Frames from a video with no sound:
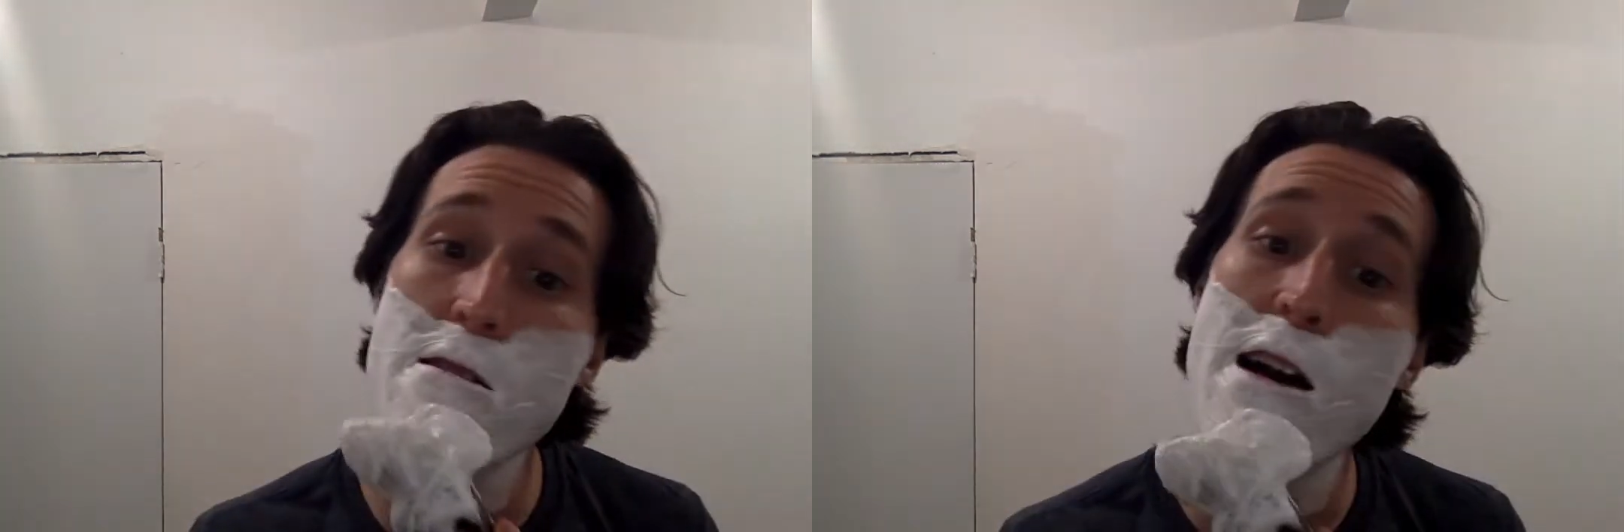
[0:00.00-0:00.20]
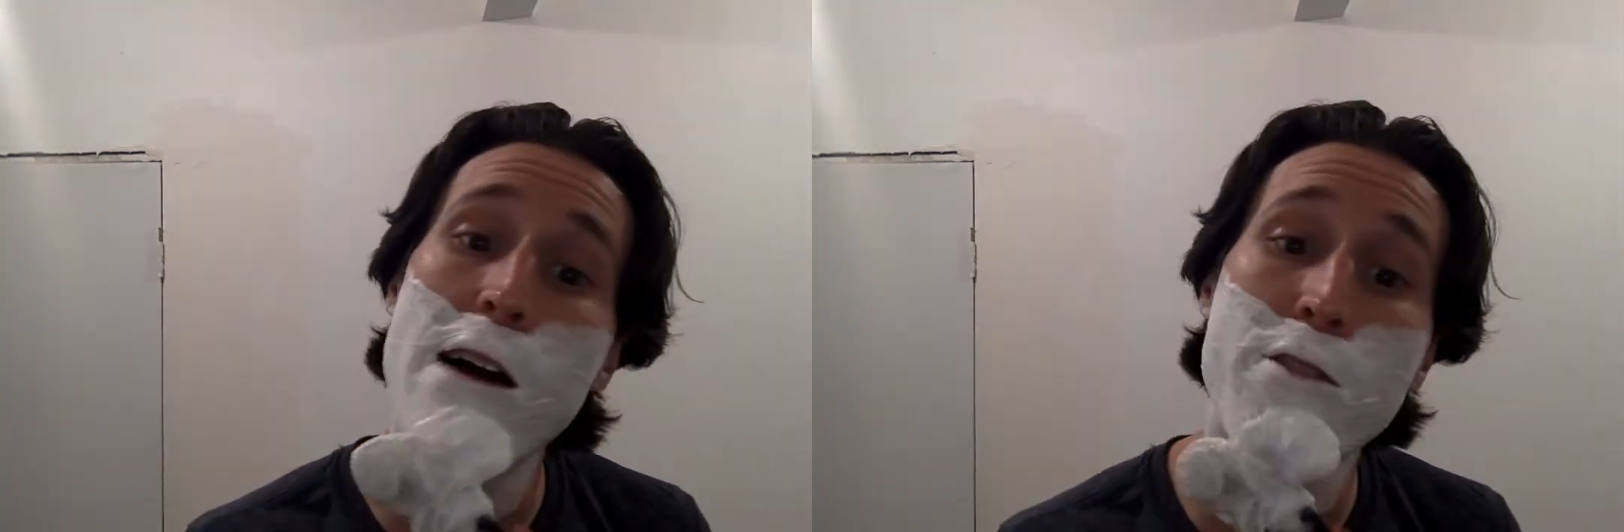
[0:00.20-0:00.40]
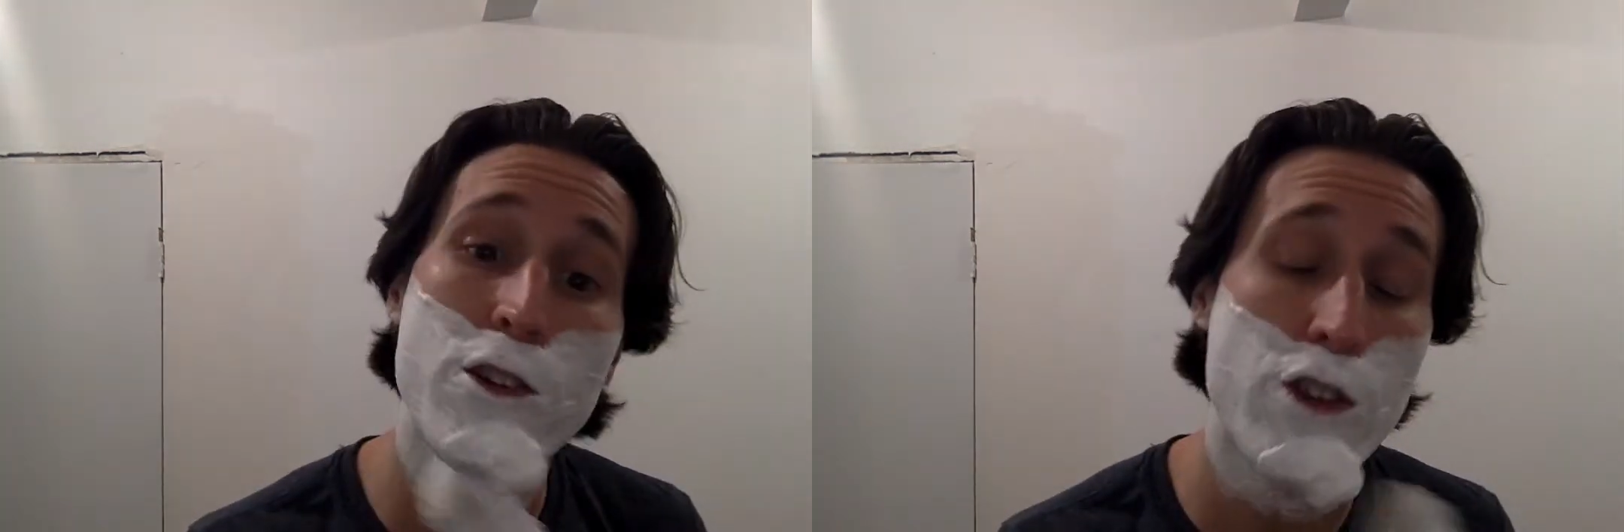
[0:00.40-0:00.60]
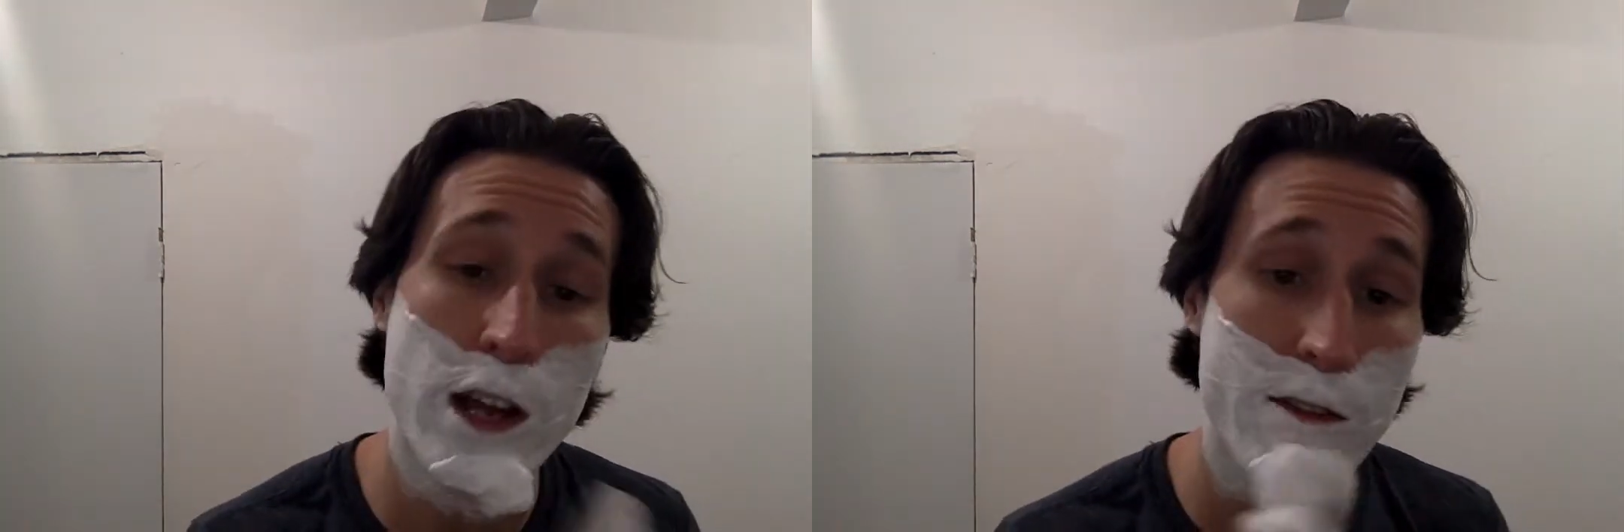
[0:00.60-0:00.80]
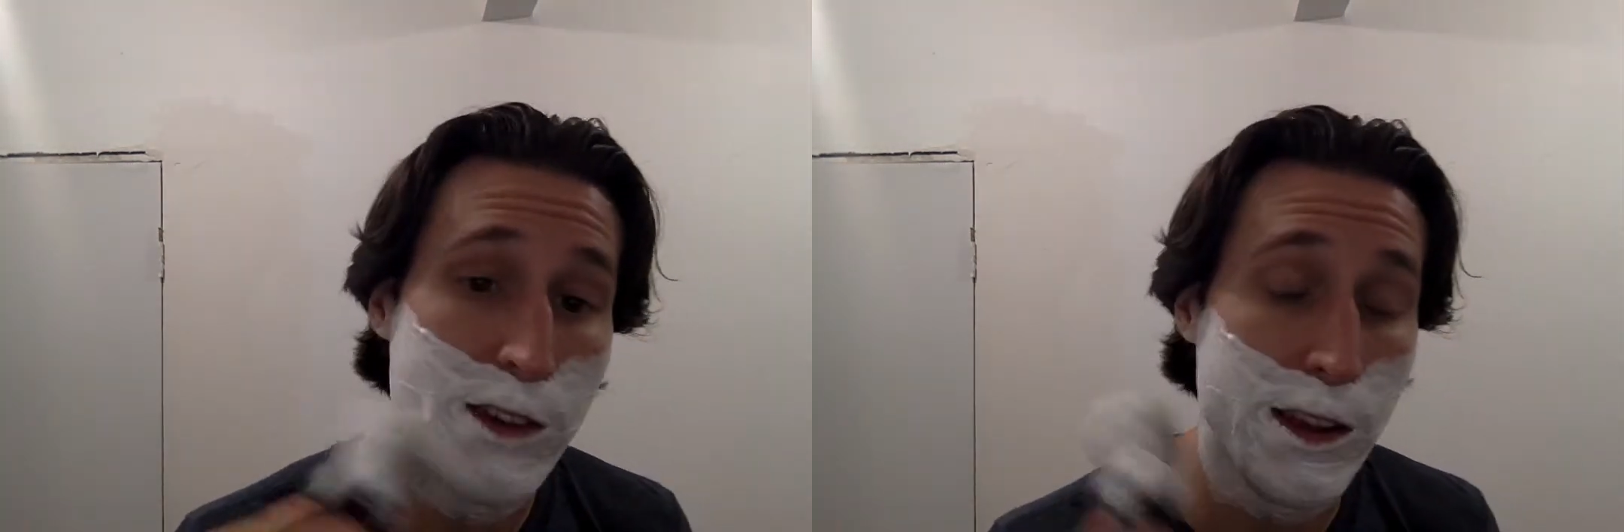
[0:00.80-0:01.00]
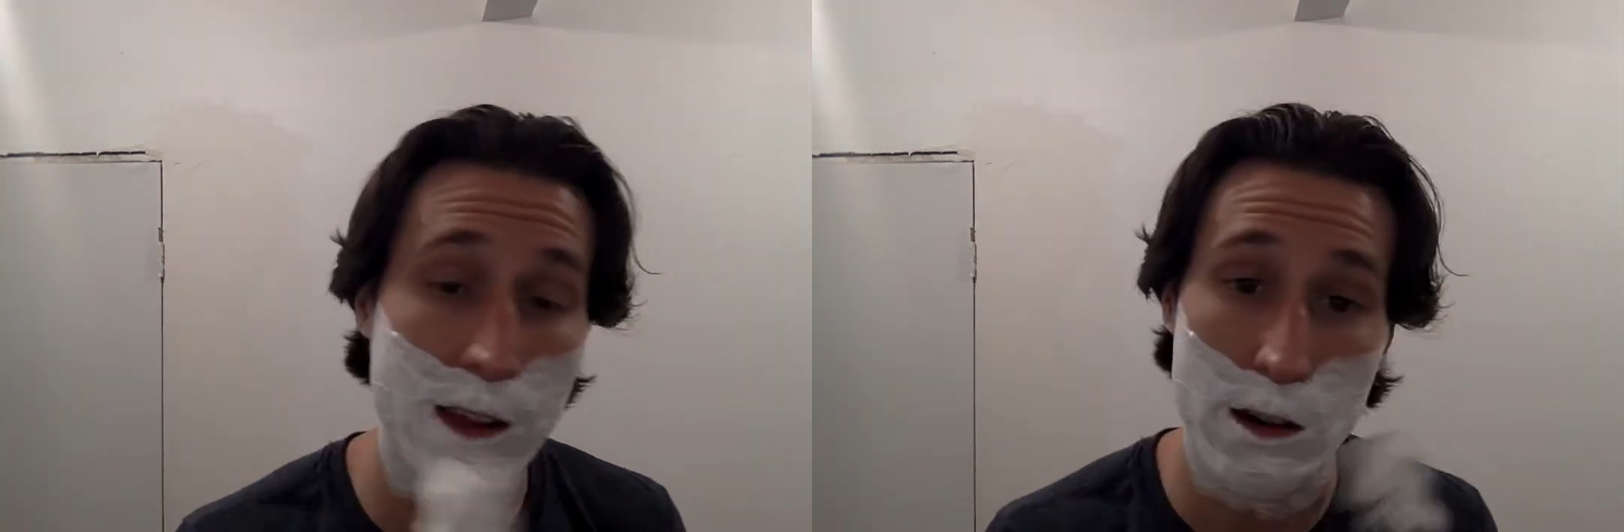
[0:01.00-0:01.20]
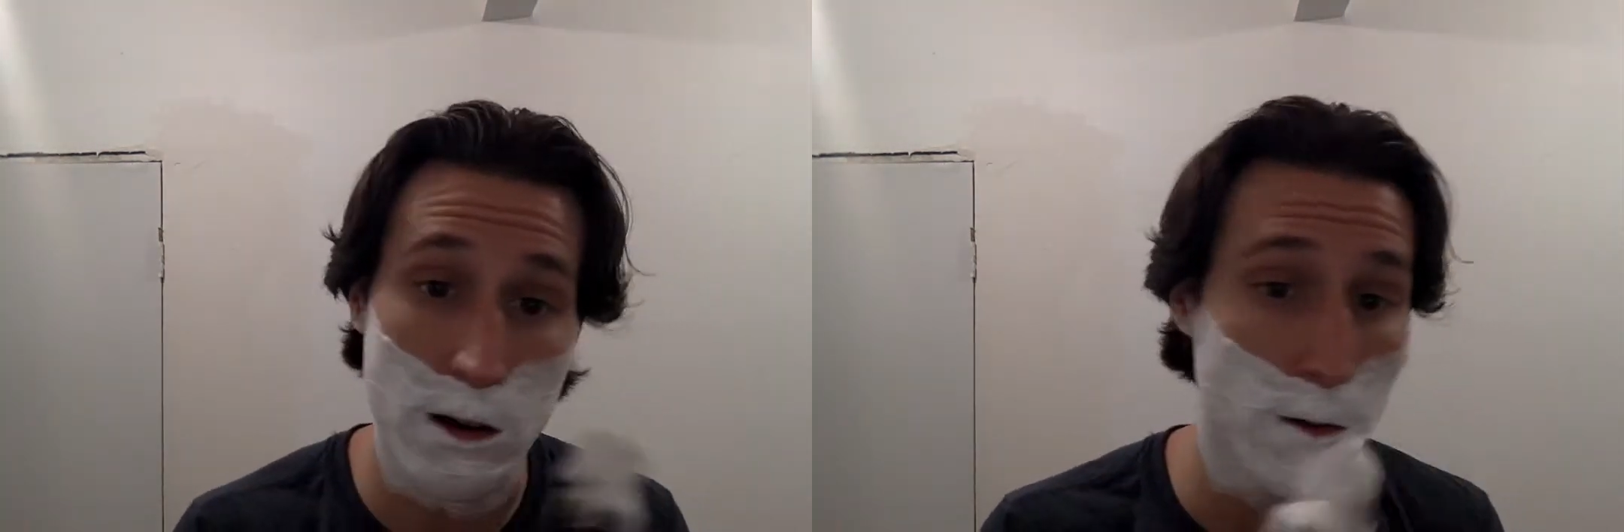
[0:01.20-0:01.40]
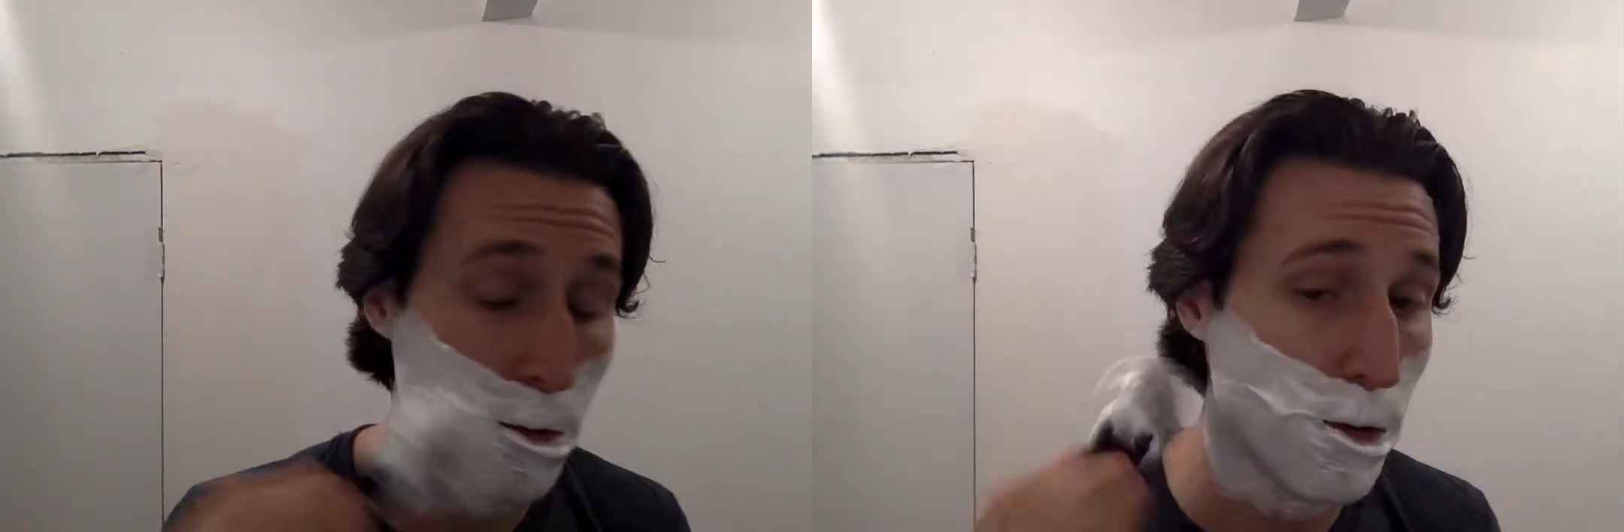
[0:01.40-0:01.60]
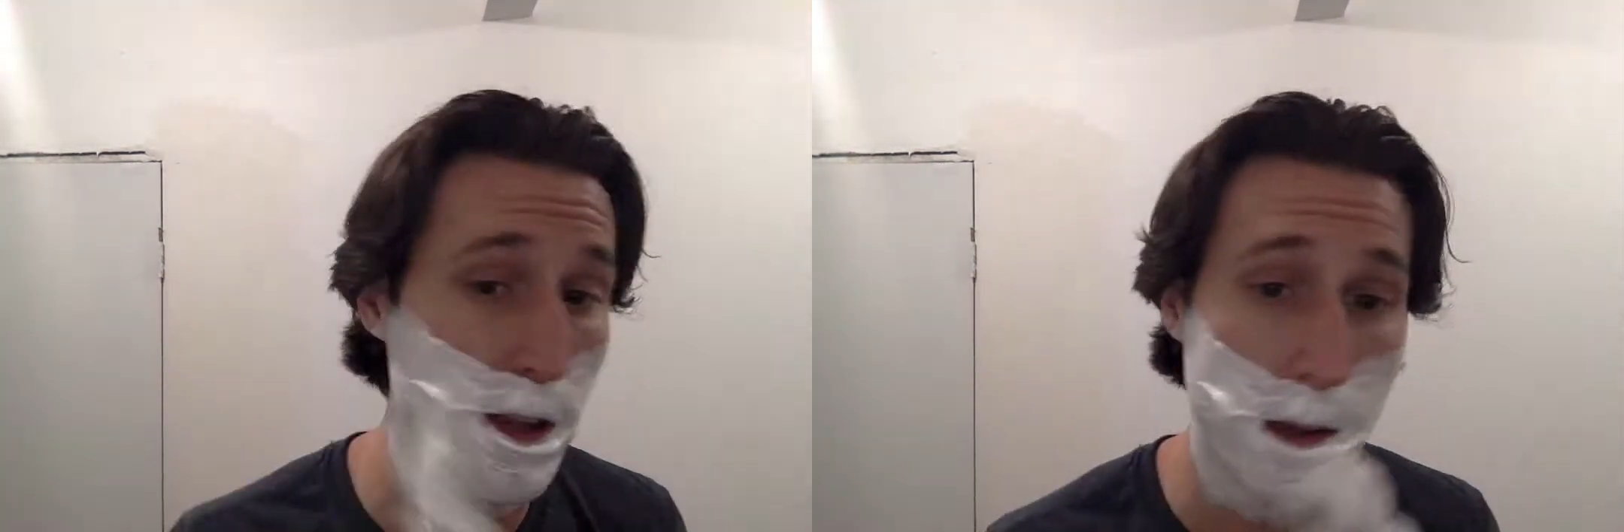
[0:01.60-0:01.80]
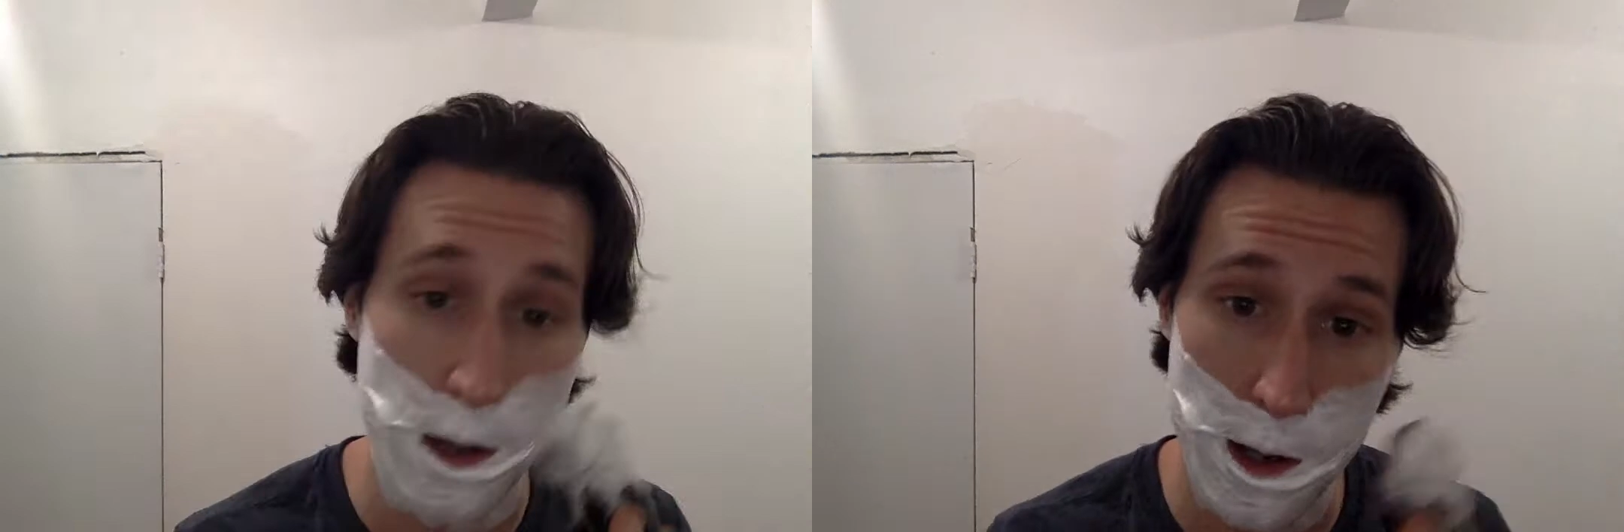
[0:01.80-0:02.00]
aftershaves, I think, are
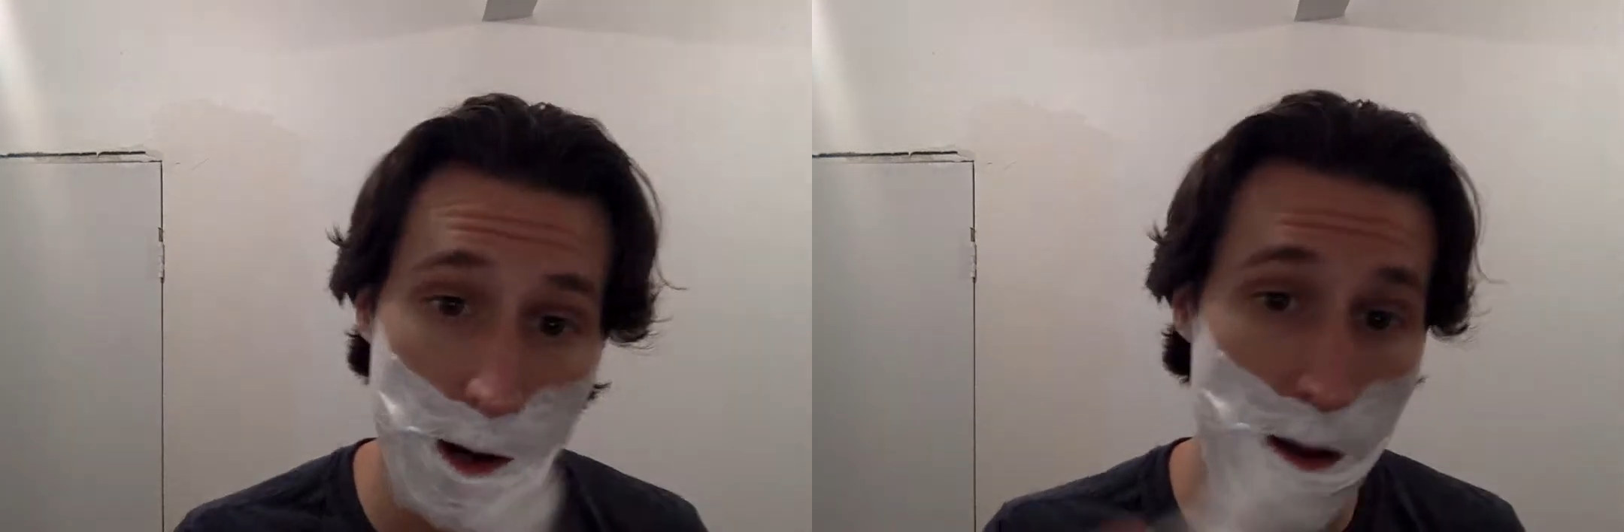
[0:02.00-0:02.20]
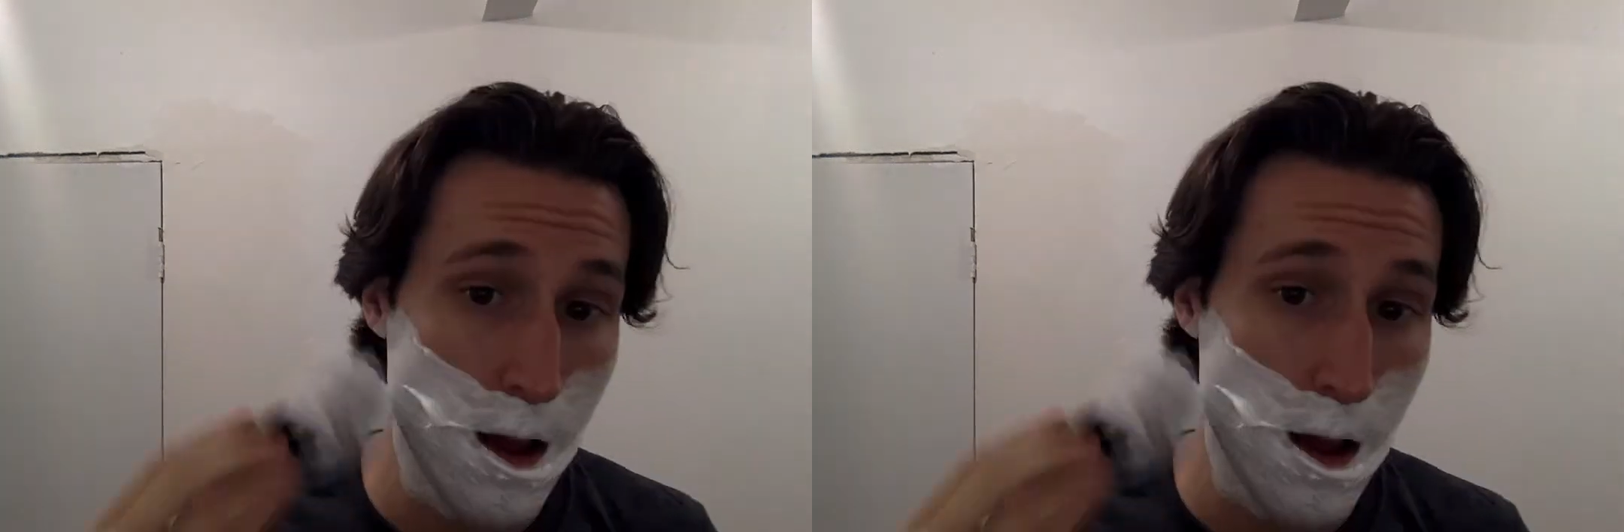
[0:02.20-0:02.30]
really good.